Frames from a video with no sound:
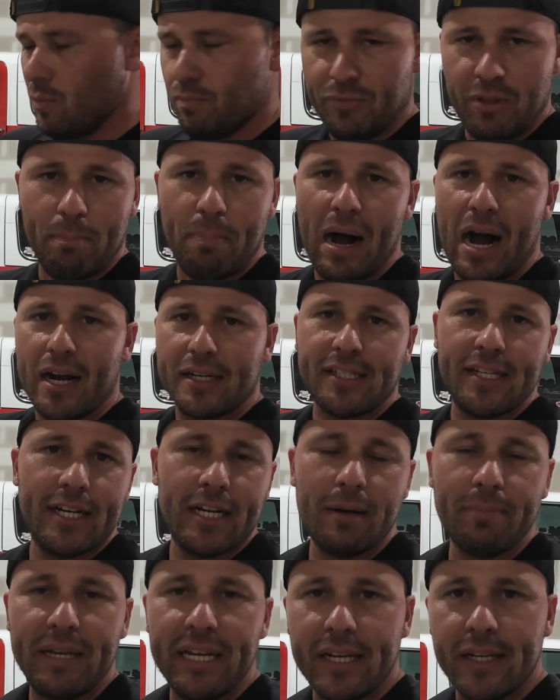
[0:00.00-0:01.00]
The box
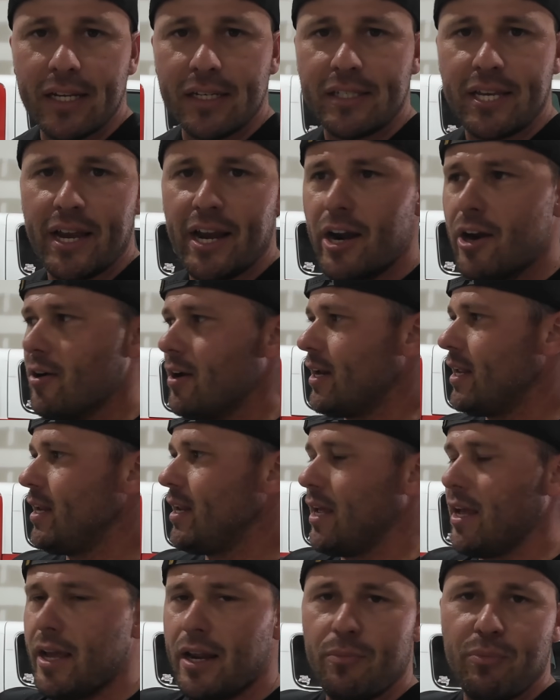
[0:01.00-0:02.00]
ended up getting a tear in
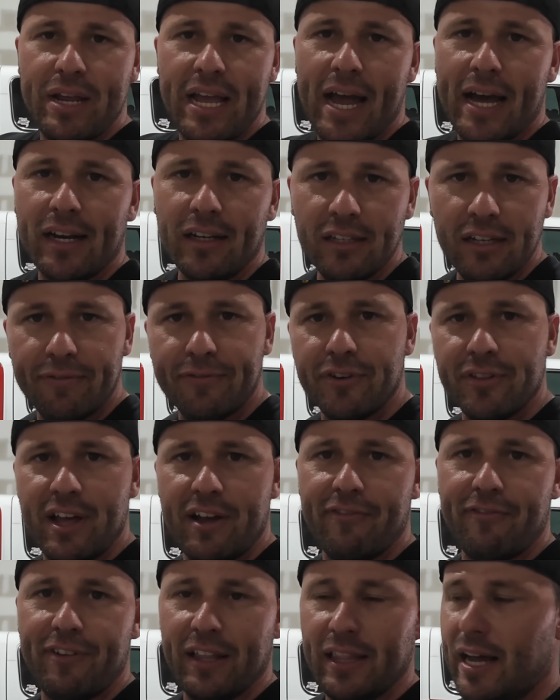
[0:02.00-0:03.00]
it, and we had a lifter
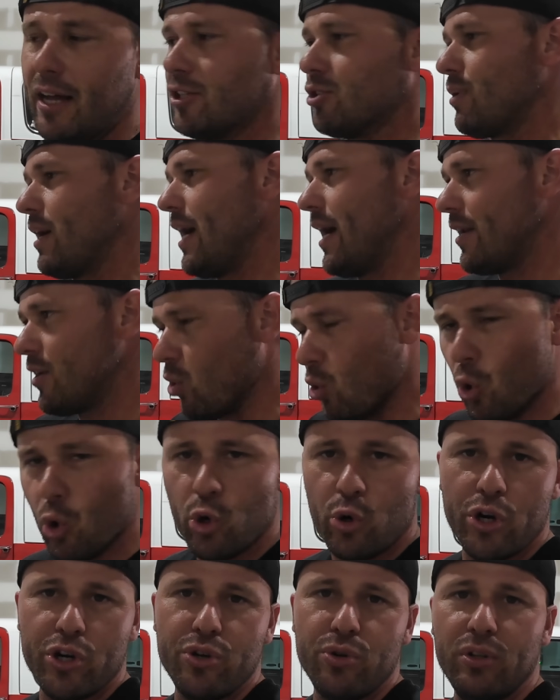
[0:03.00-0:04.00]
that fell out, so I had to
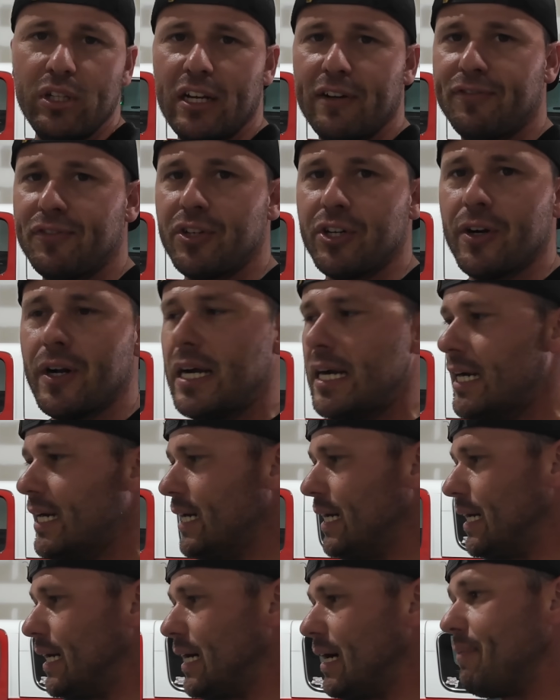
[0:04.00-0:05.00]
order a new lifter.
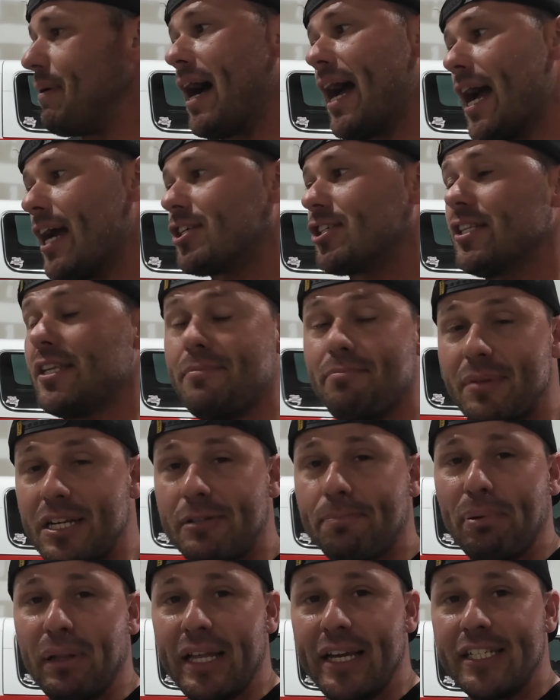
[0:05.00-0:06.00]
I actually
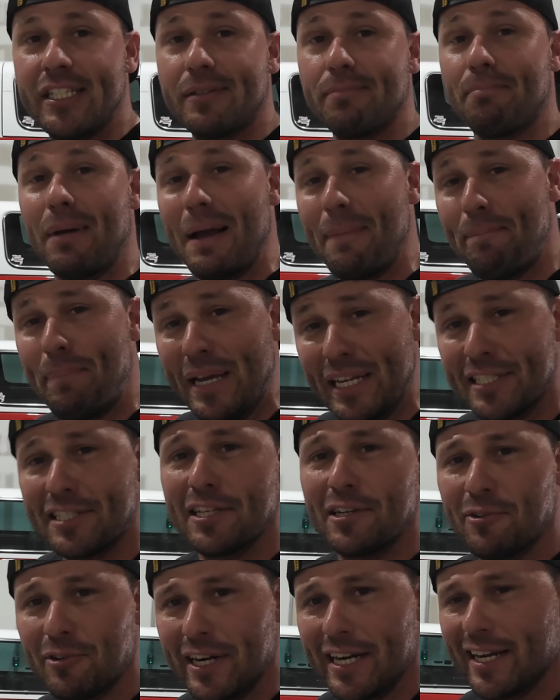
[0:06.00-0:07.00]
misplaced my
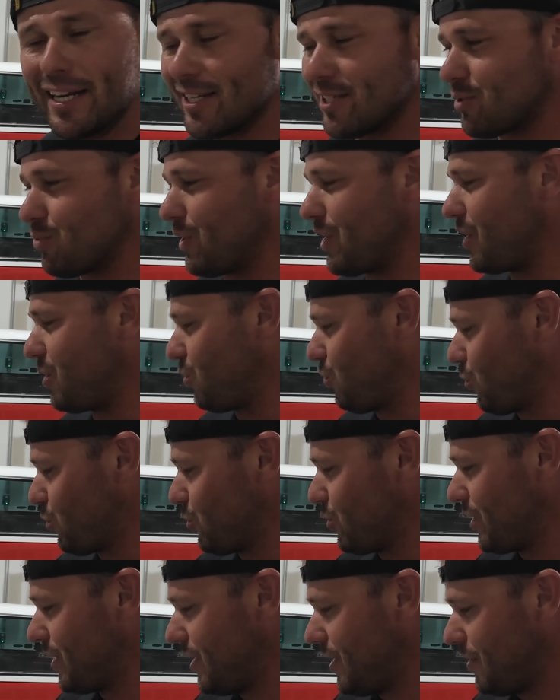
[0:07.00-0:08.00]
piston rings when I
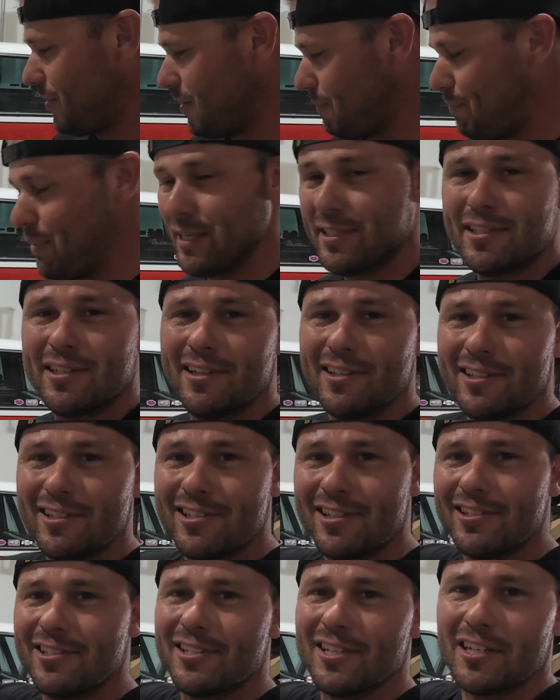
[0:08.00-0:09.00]
ordered the
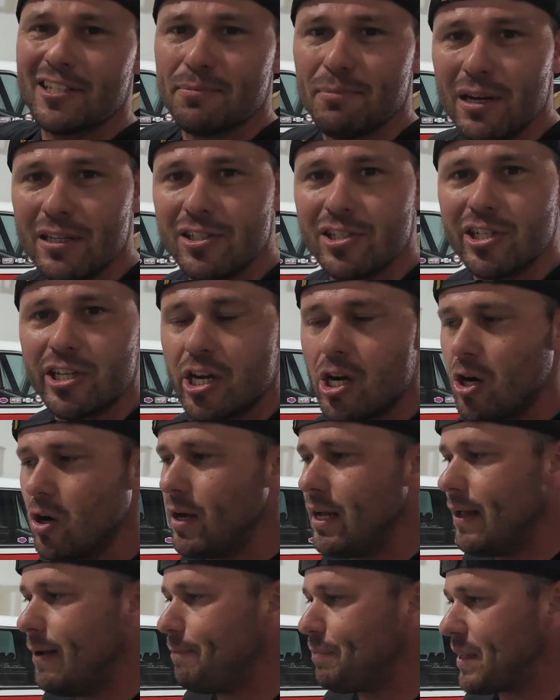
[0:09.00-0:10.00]
pistons 6 months
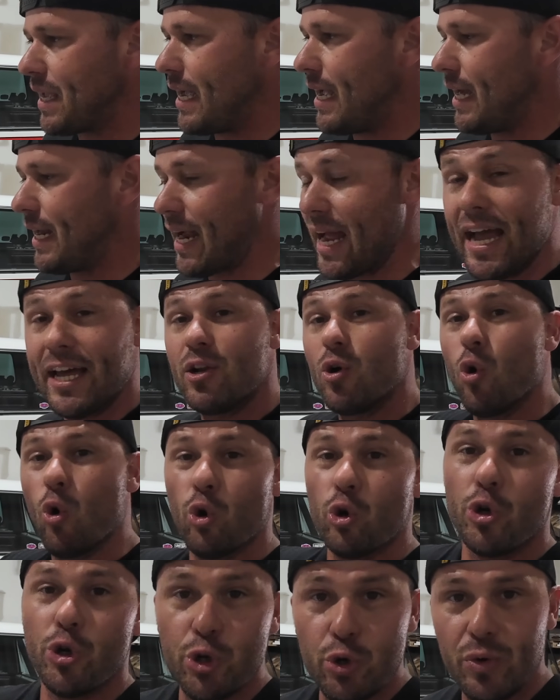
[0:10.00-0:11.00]
ago, and I had to
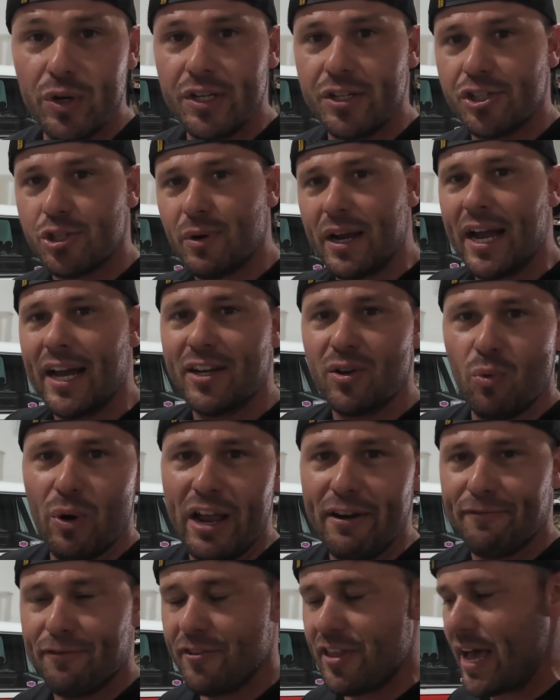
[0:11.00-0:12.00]
order new ones, so I had to
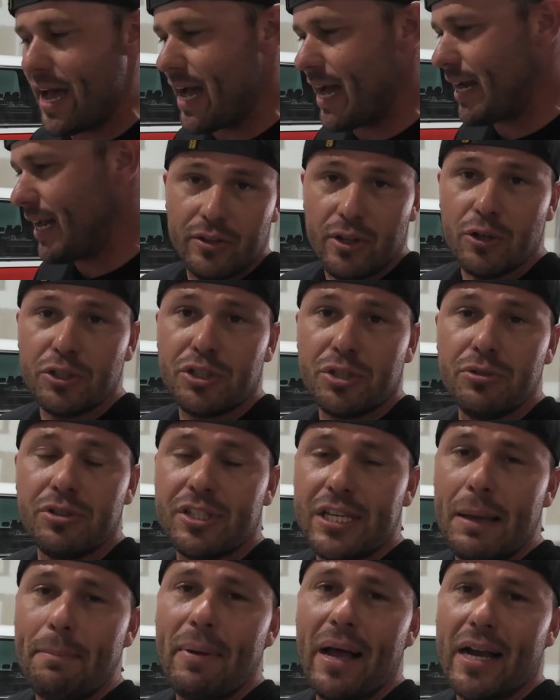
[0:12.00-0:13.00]
wait for that. Those 2
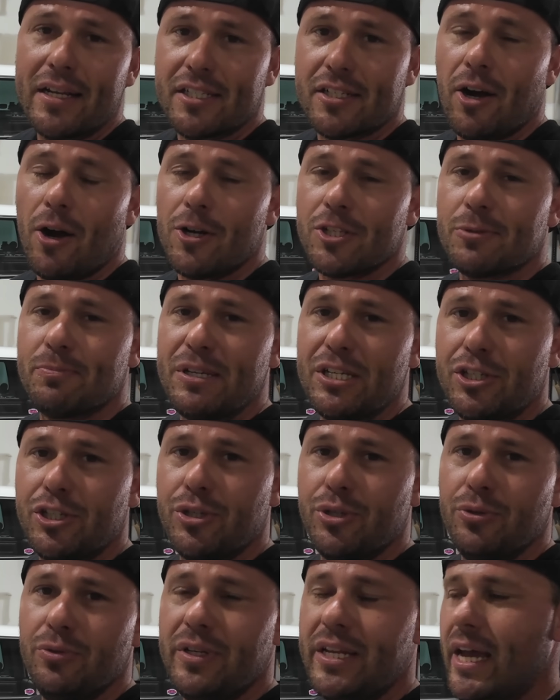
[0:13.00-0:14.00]
setbacks cost me
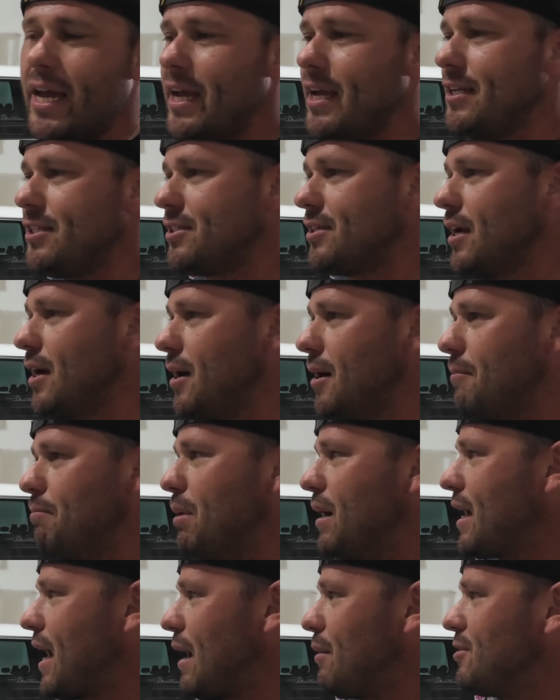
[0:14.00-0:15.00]
2 days,
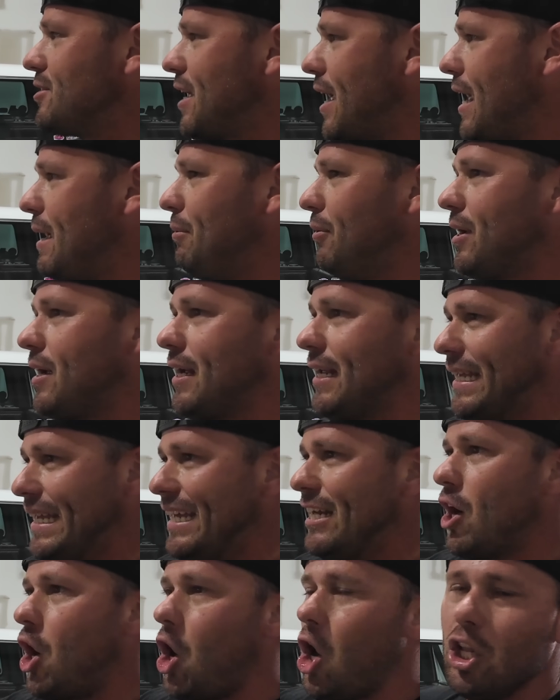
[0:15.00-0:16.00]
but I was able to
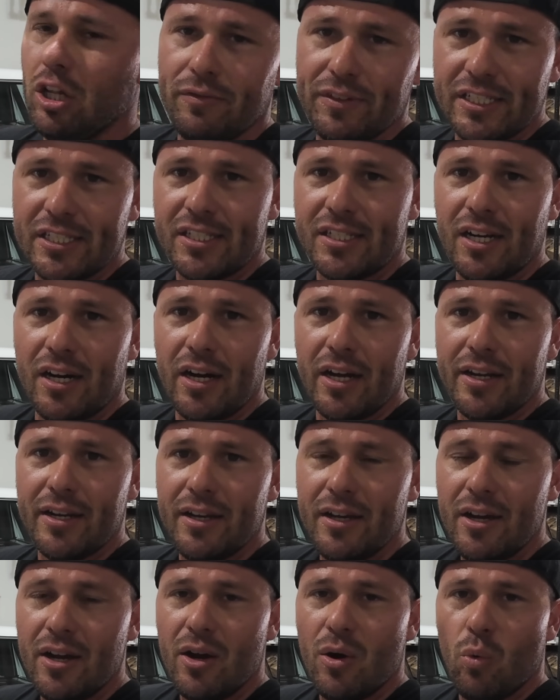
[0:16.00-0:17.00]
get all of this done
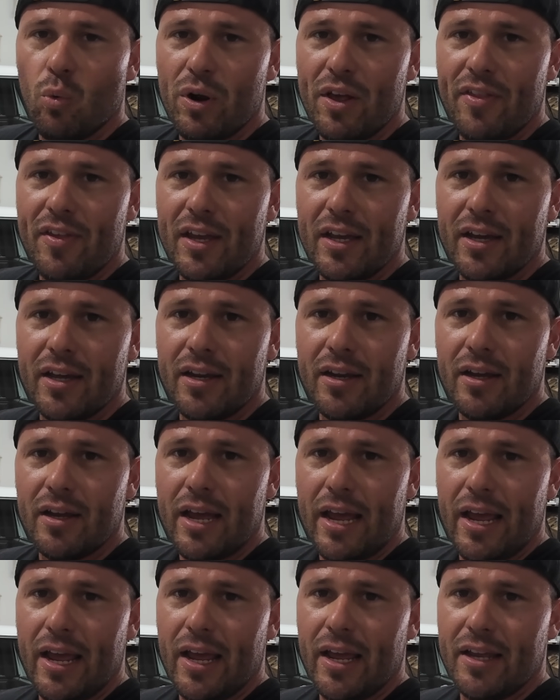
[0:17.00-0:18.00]
within
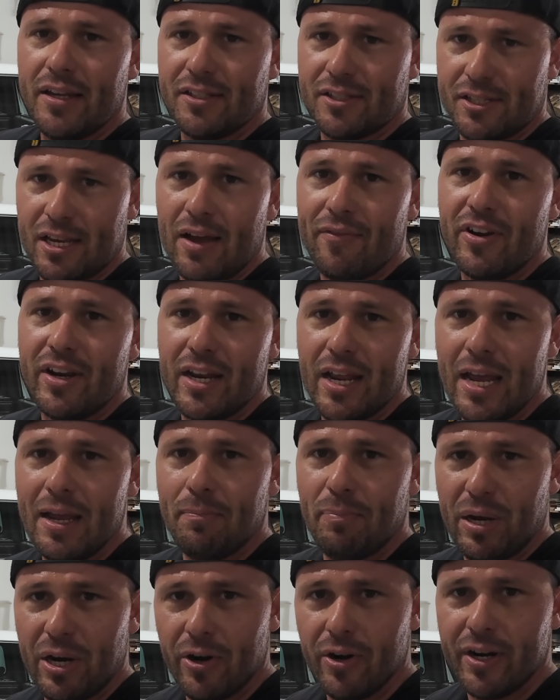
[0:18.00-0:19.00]
a 7-day
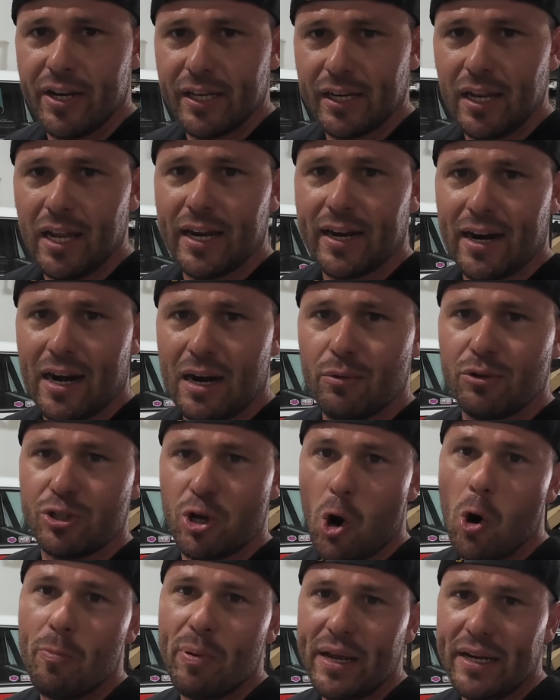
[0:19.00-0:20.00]
period like I was
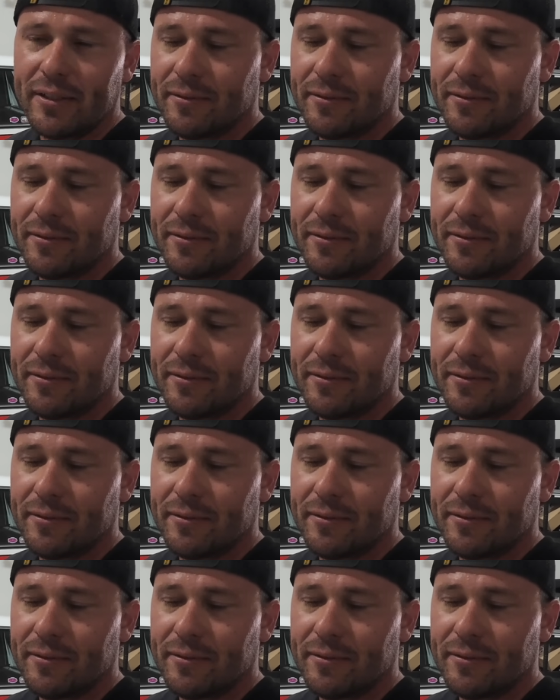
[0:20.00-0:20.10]
hoping.